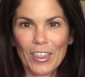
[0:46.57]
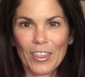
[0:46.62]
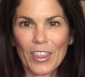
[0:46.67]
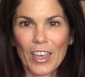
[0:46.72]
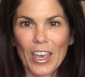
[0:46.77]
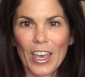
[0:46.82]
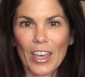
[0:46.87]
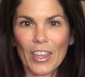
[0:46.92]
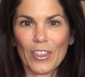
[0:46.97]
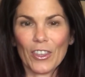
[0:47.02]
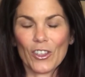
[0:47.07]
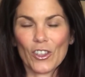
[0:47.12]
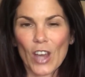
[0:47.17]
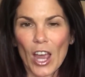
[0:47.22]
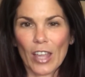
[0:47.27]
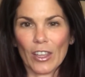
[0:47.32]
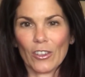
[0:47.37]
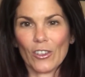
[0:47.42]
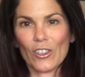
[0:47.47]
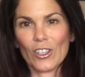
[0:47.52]
that the
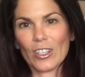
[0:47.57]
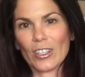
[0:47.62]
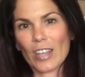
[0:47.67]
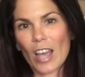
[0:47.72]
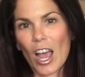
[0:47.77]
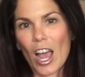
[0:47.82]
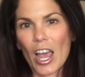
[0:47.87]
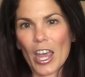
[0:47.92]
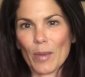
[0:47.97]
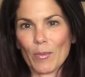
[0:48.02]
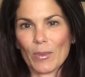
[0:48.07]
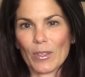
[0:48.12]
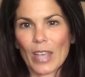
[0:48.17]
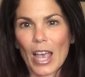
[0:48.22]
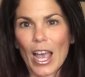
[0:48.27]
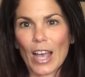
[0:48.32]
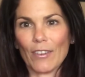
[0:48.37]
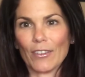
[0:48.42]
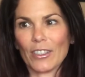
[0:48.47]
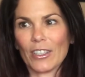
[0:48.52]
challenging times
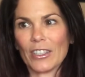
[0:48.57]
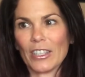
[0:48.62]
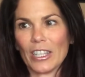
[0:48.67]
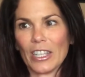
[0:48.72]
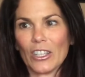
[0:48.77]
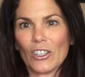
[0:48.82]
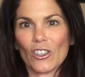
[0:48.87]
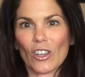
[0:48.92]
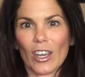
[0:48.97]
have to teach